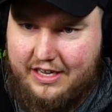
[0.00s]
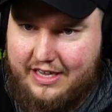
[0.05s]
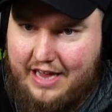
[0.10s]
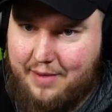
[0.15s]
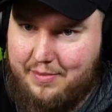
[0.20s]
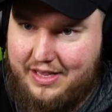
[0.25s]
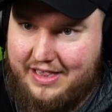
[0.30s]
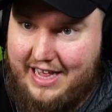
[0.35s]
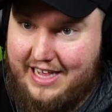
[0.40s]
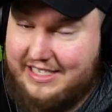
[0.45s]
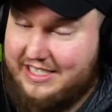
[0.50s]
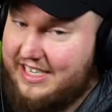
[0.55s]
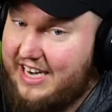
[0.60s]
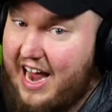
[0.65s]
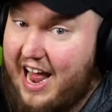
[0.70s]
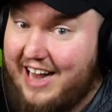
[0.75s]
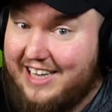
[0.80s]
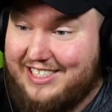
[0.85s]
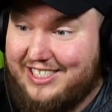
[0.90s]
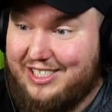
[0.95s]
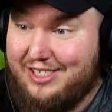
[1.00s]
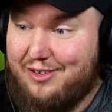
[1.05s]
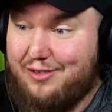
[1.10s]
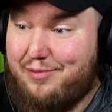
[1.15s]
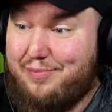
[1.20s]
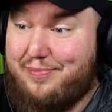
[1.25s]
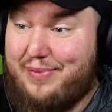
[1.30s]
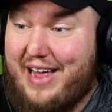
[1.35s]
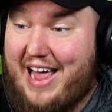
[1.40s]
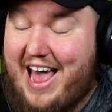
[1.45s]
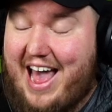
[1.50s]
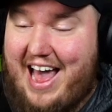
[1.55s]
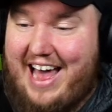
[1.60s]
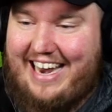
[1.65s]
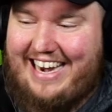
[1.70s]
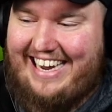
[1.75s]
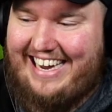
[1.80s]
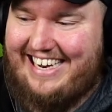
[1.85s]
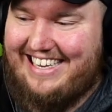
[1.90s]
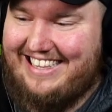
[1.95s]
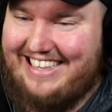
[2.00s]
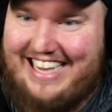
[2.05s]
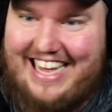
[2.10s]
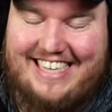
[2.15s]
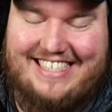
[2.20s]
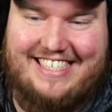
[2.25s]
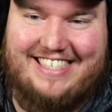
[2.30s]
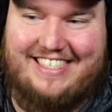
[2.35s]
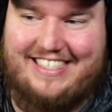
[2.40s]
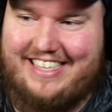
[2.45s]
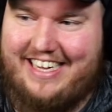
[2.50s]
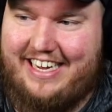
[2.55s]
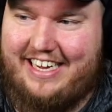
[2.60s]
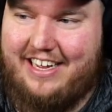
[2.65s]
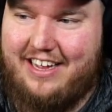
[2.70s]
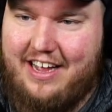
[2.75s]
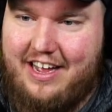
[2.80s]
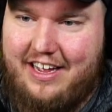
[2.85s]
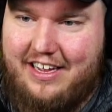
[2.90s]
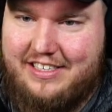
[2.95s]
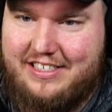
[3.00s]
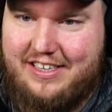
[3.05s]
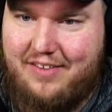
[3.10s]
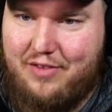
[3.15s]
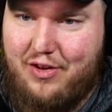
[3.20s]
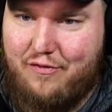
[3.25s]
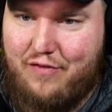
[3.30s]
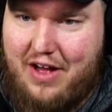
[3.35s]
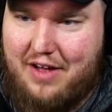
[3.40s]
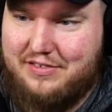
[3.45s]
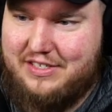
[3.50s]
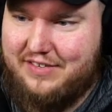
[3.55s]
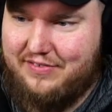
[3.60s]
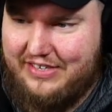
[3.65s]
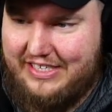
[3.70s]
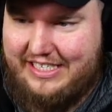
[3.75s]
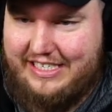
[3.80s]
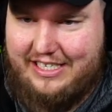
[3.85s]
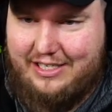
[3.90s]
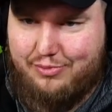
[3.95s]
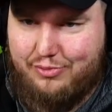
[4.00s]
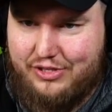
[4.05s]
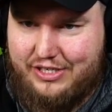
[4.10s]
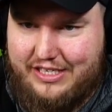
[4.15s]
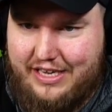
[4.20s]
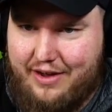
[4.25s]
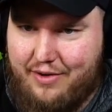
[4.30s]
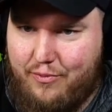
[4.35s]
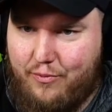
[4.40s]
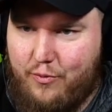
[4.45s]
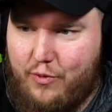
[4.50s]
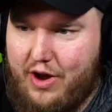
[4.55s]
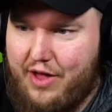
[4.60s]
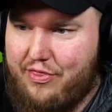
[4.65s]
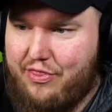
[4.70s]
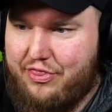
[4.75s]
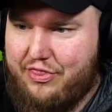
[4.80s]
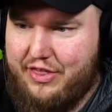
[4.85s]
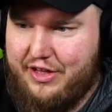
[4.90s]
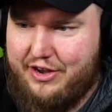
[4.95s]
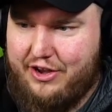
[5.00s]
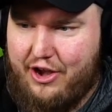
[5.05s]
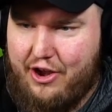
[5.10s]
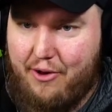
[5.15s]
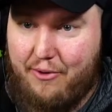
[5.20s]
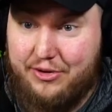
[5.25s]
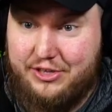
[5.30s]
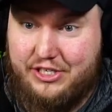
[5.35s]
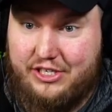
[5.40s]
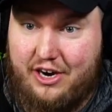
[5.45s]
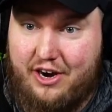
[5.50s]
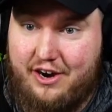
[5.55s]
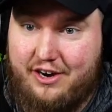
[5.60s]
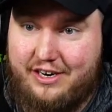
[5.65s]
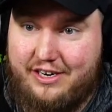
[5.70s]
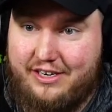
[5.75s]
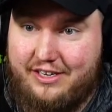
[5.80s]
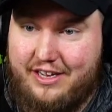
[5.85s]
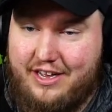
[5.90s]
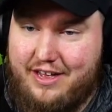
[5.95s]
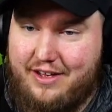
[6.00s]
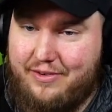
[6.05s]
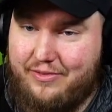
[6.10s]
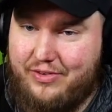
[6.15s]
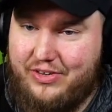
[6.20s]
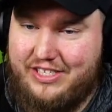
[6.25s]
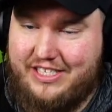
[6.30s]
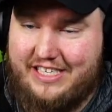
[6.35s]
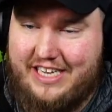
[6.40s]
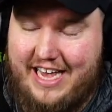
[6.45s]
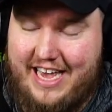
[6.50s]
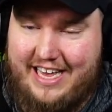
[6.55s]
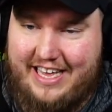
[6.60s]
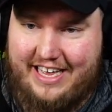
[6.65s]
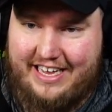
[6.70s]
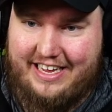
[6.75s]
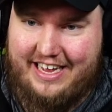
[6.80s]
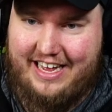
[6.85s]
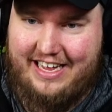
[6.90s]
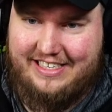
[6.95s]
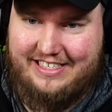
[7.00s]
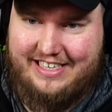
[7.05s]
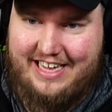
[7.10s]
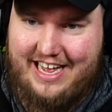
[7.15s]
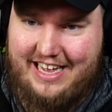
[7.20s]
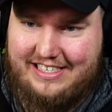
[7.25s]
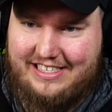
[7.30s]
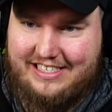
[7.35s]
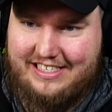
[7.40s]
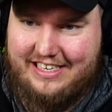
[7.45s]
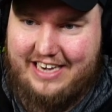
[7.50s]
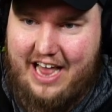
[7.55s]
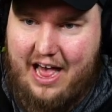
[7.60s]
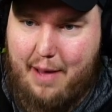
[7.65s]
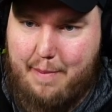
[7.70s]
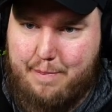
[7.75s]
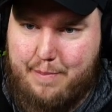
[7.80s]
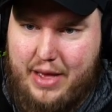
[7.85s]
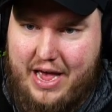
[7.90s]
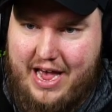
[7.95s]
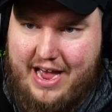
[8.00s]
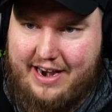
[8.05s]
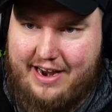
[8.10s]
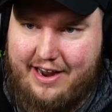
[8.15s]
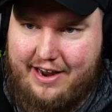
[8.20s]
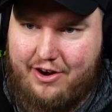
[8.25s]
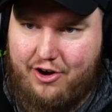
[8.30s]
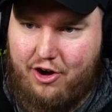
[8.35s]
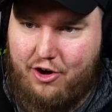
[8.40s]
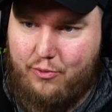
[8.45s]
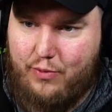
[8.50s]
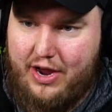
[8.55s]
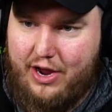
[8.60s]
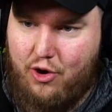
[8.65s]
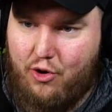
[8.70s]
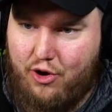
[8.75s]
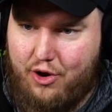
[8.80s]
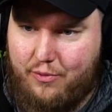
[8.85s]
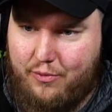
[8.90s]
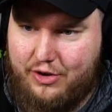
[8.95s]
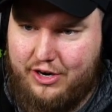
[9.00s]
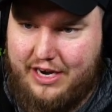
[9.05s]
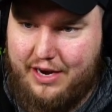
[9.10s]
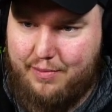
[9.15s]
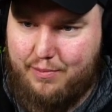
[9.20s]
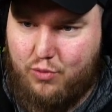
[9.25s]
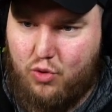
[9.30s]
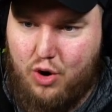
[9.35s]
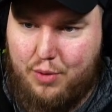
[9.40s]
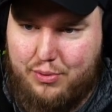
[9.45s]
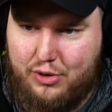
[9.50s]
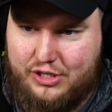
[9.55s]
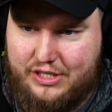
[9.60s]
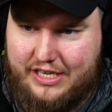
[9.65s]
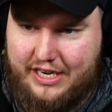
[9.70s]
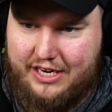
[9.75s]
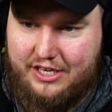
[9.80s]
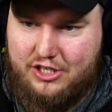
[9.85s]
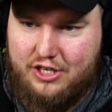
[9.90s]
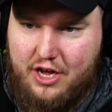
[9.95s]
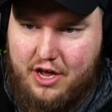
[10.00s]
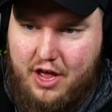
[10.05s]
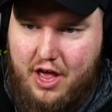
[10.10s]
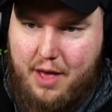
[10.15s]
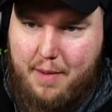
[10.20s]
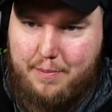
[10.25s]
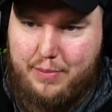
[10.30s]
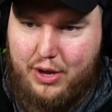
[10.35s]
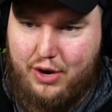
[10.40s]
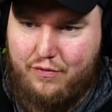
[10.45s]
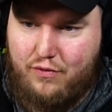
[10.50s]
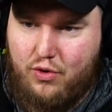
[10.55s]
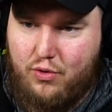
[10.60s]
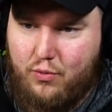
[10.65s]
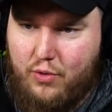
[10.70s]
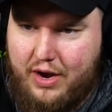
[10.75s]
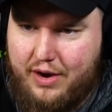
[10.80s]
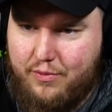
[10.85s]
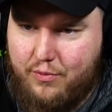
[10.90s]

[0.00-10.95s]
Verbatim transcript: I mean, that's not too bad in Legends League. 75, 76% with the Noah's Ark. We'll take it, guys. That's not bad at all. Wait, hold on. We're getting more percentage. Beautiful.